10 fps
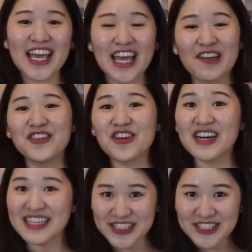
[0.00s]
If you
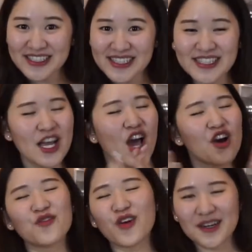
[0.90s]
are new to this,
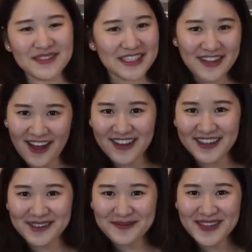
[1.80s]
warmly
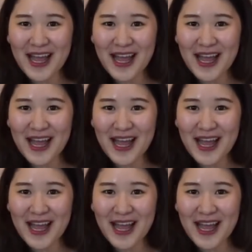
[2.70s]
welcome.